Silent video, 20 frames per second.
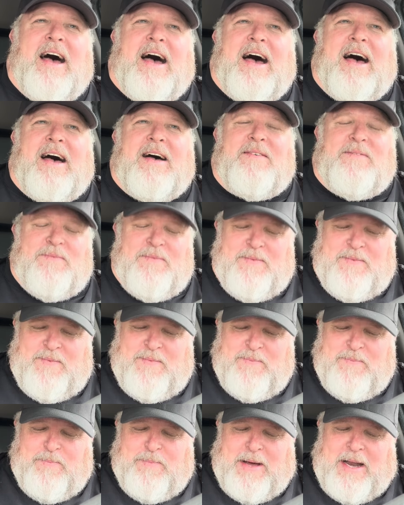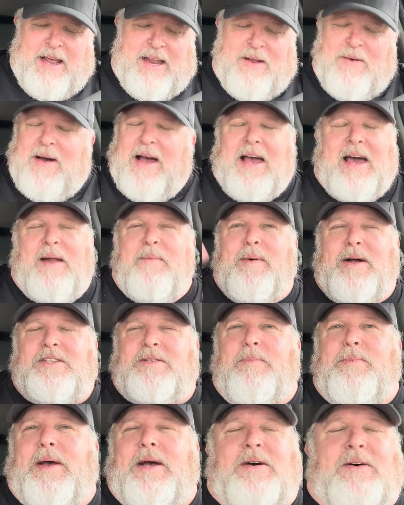um, but anyway, I got a
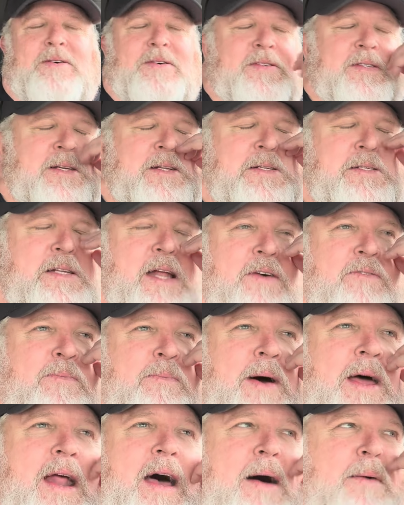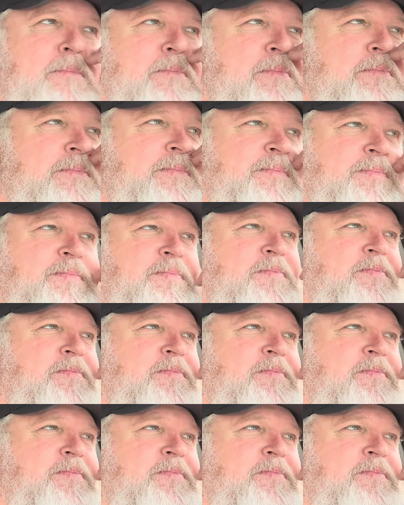bunch of pickles and stuff. But um,